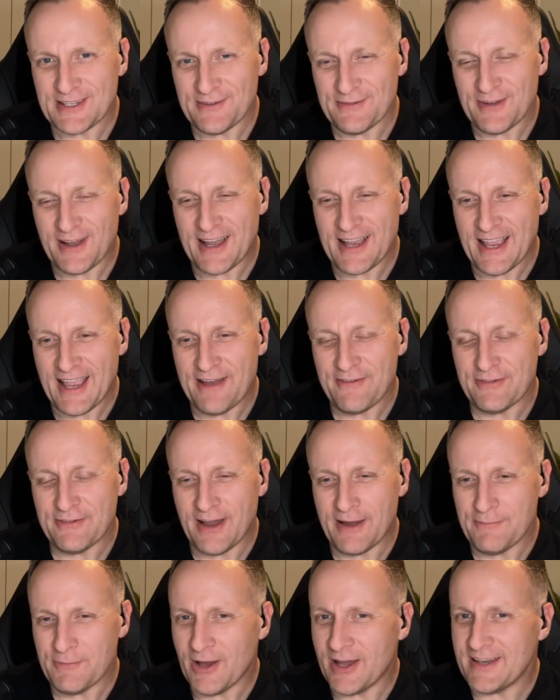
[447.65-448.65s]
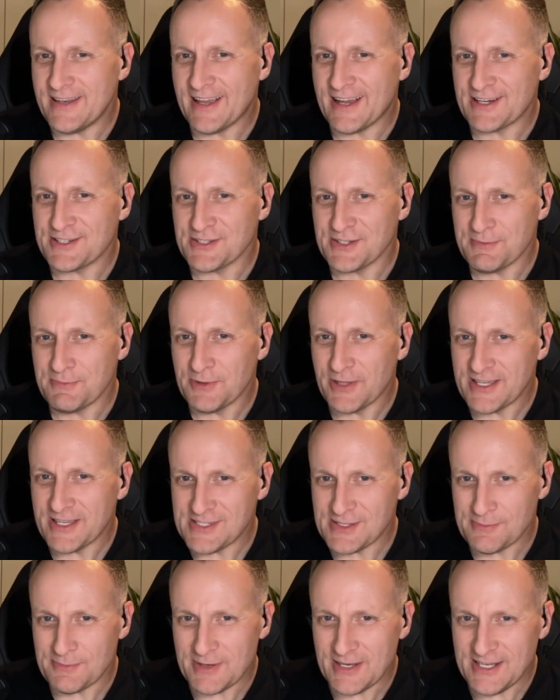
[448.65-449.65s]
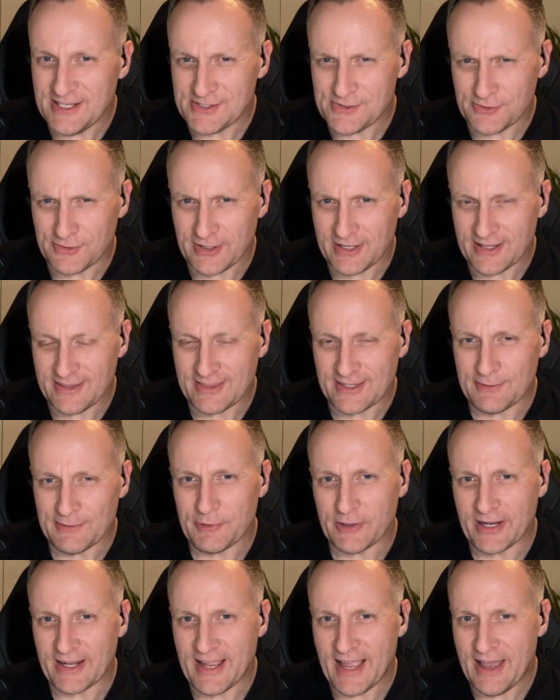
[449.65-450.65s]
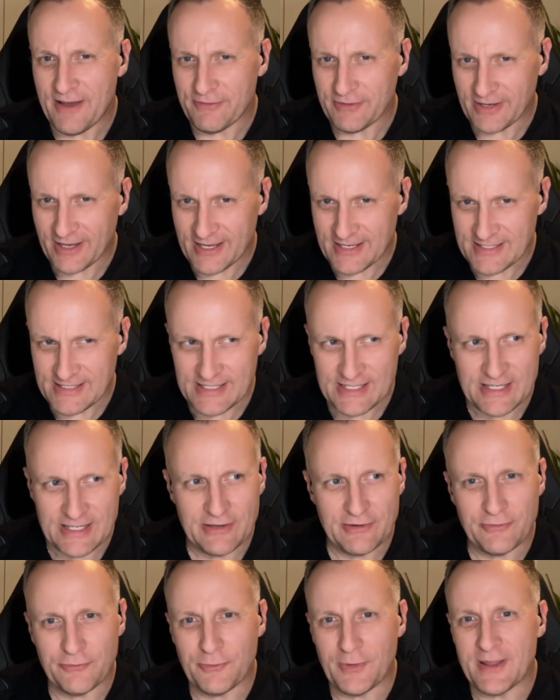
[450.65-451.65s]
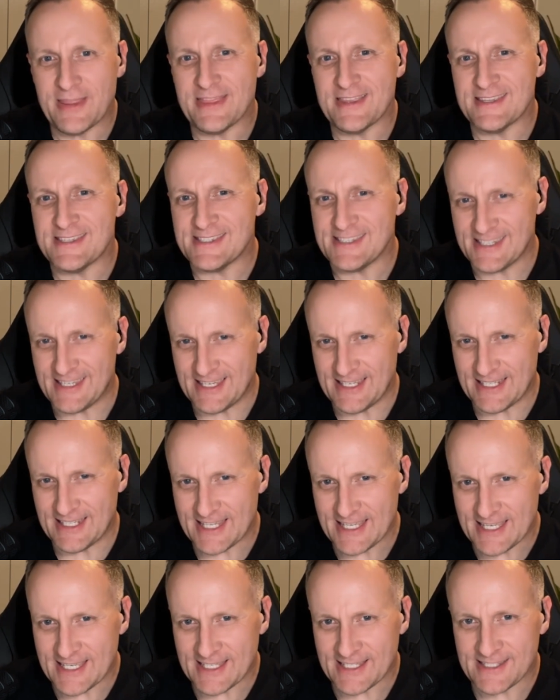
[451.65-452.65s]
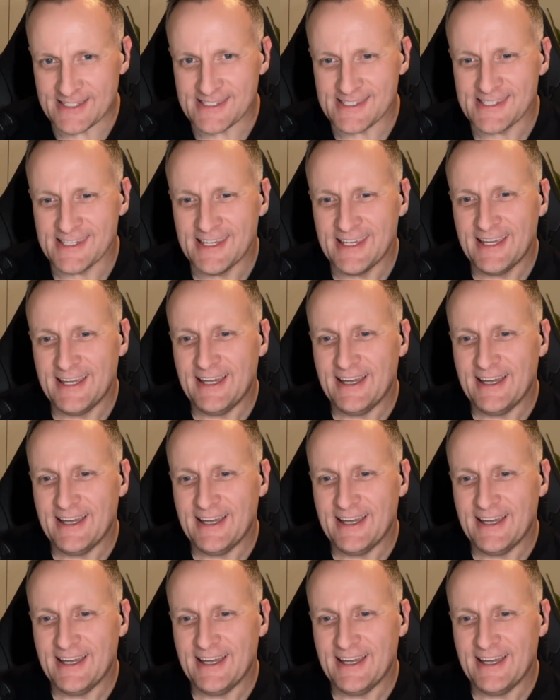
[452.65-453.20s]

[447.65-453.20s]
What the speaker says: I'm not actually placing minis or anything, but I have an idea of what the scene is.